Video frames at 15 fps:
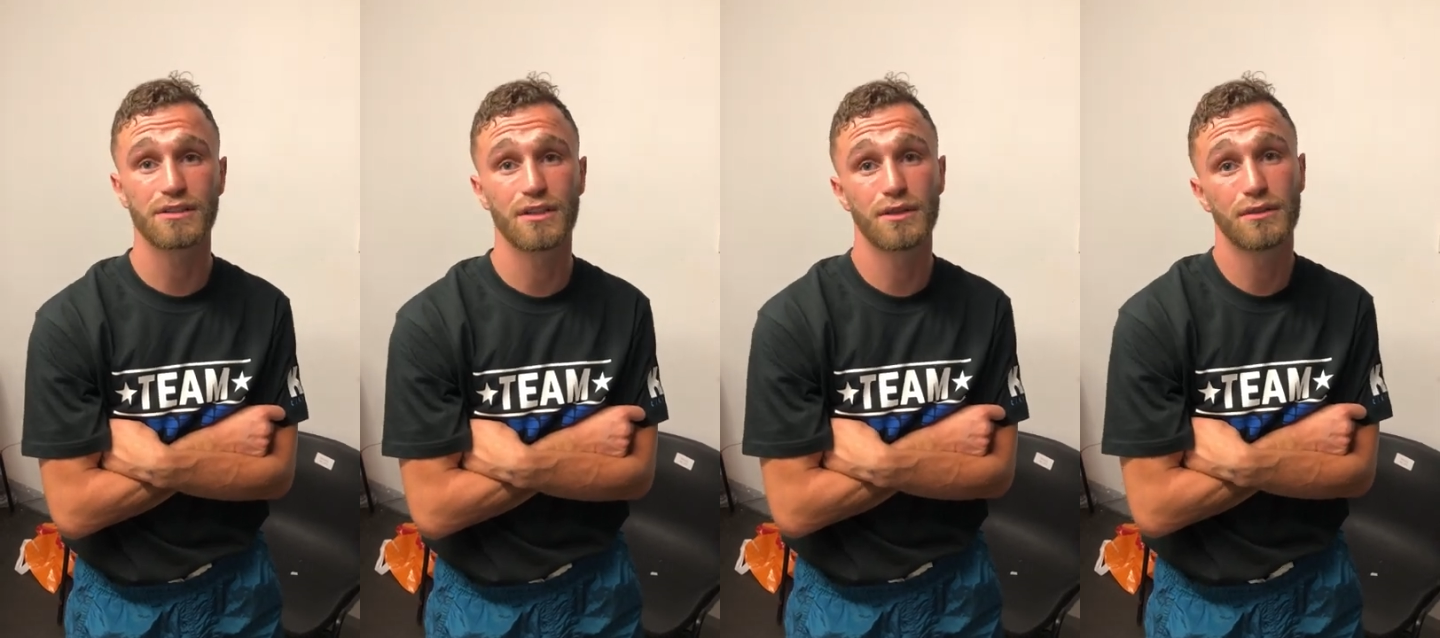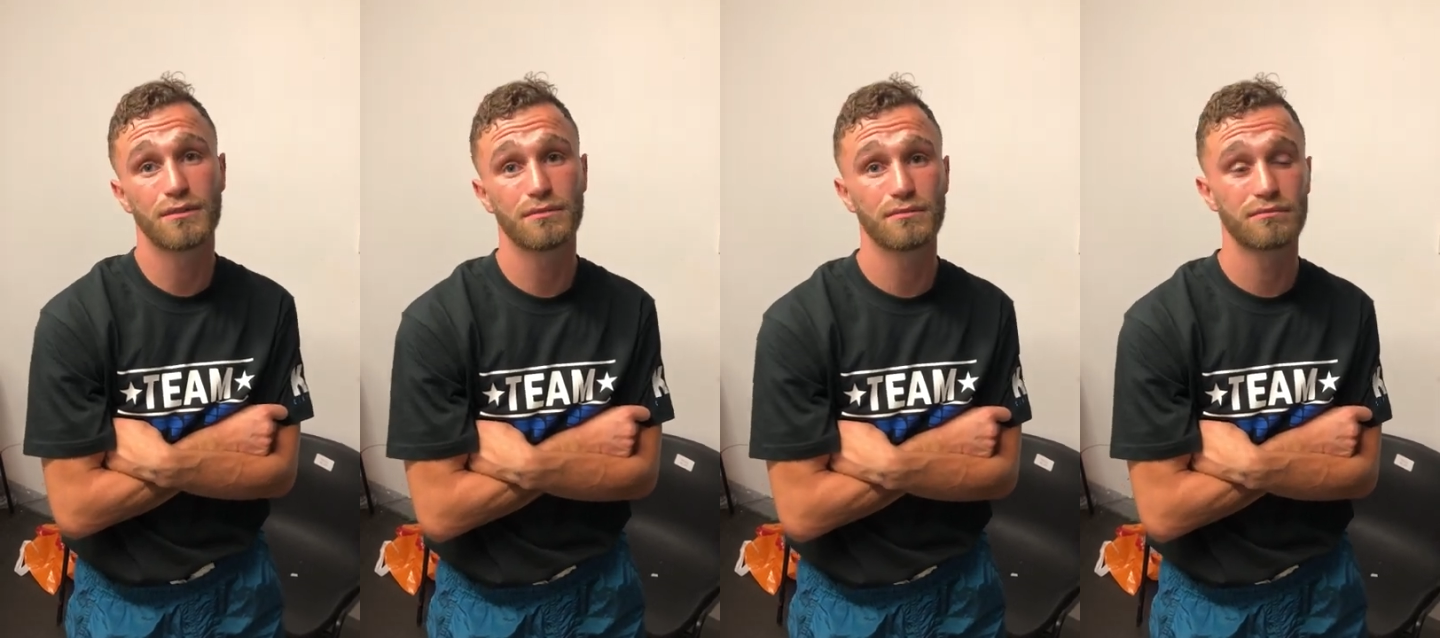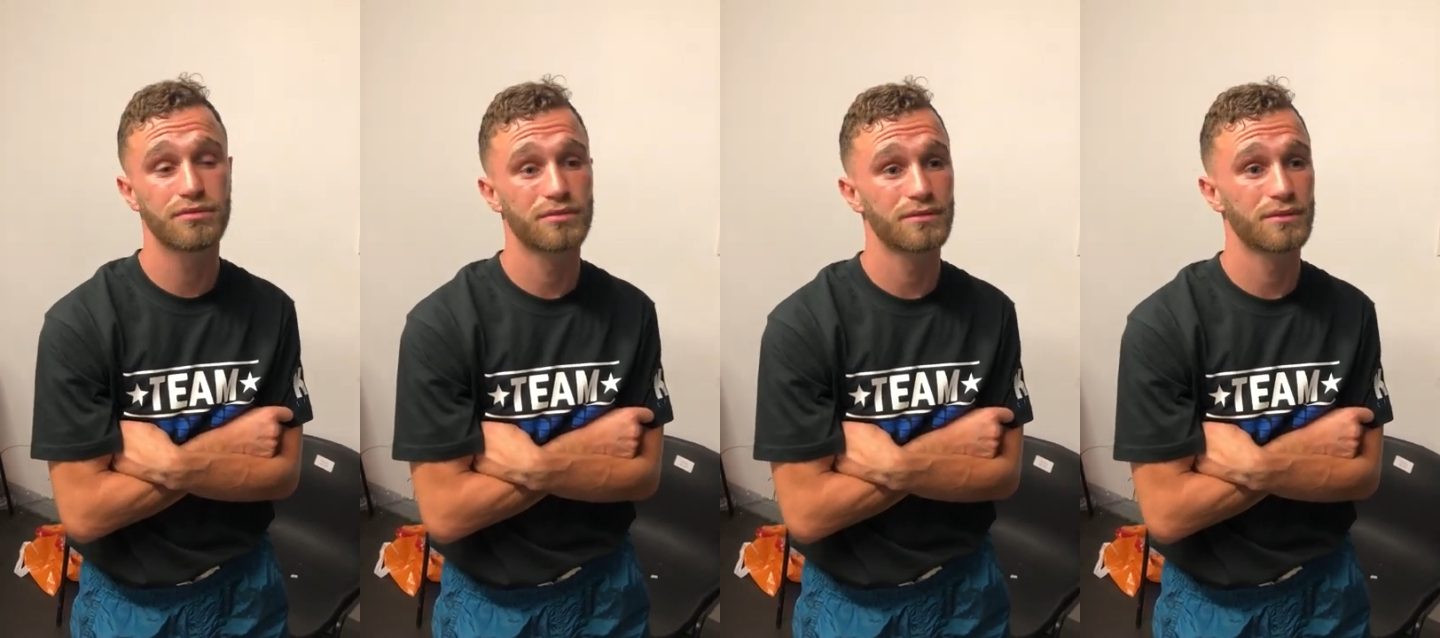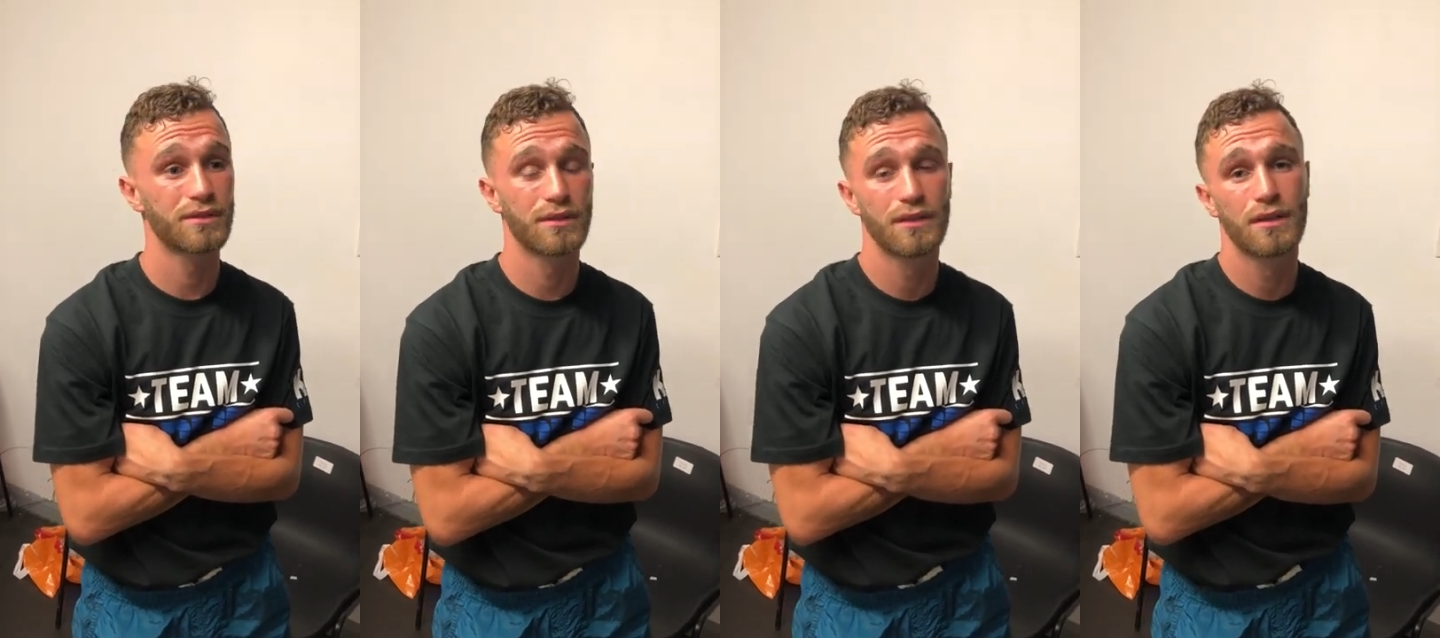So
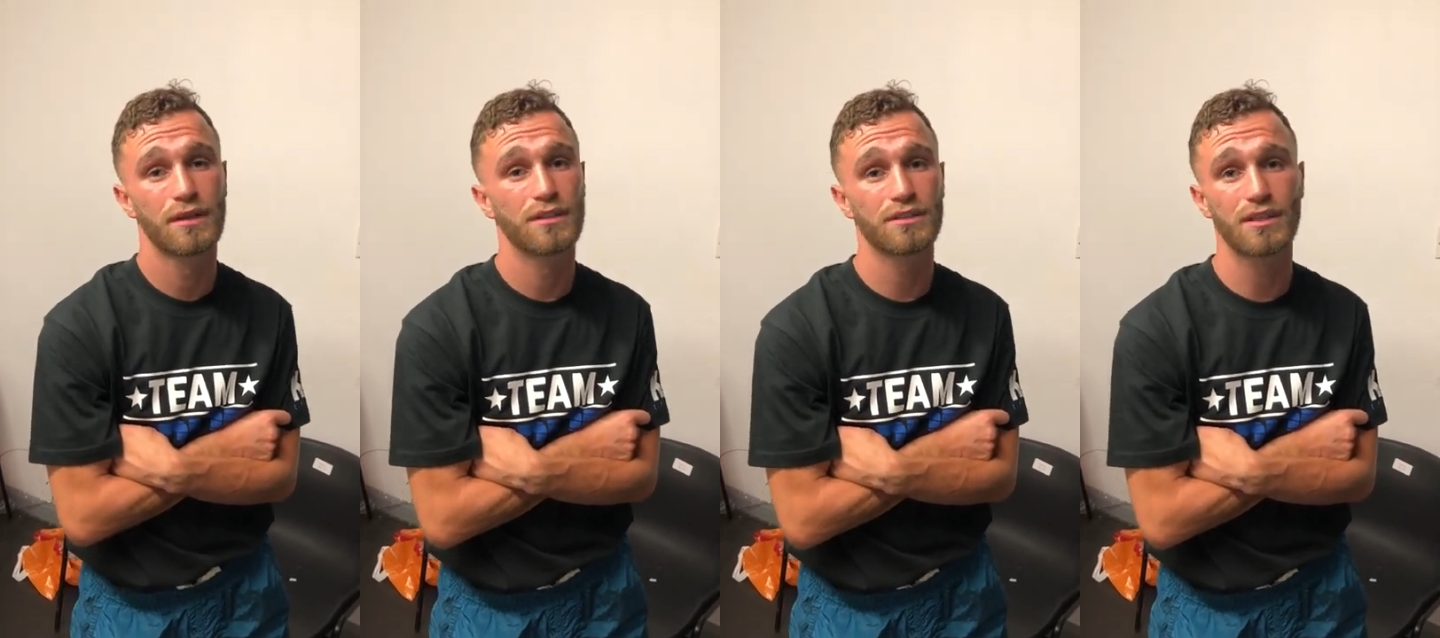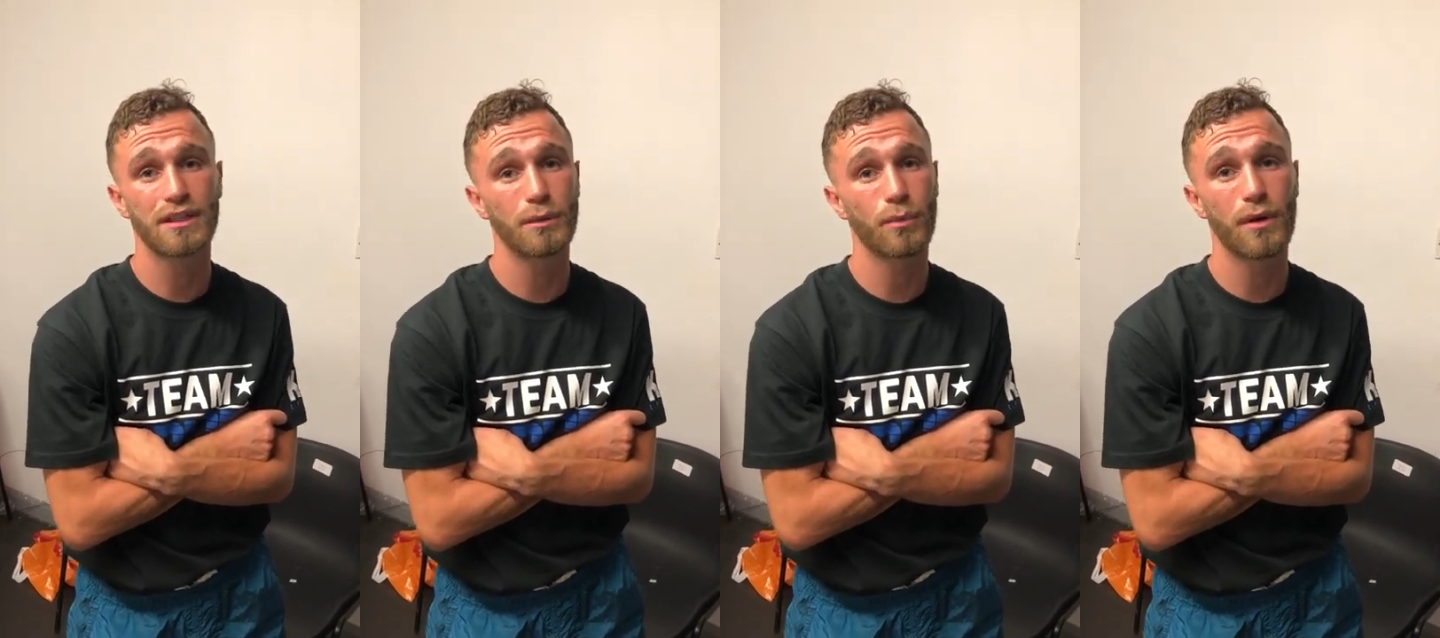it's only